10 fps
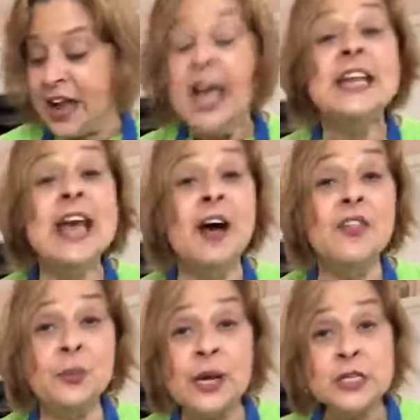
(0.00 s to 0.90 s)
Now,
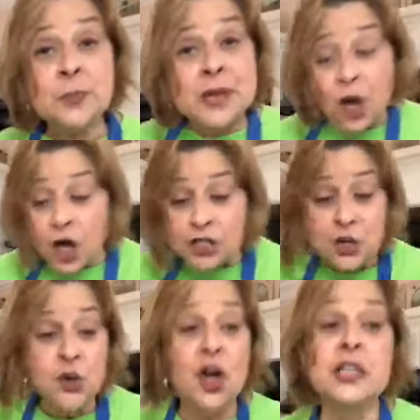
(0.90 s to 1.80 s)
the recipe also
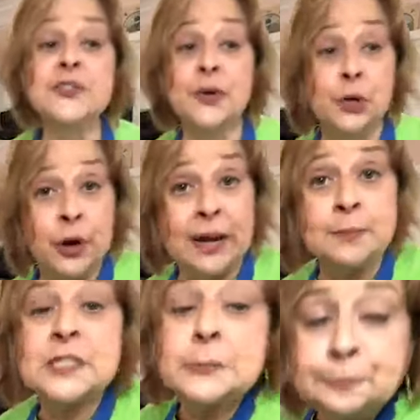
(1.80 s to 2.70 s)
calls for grapes.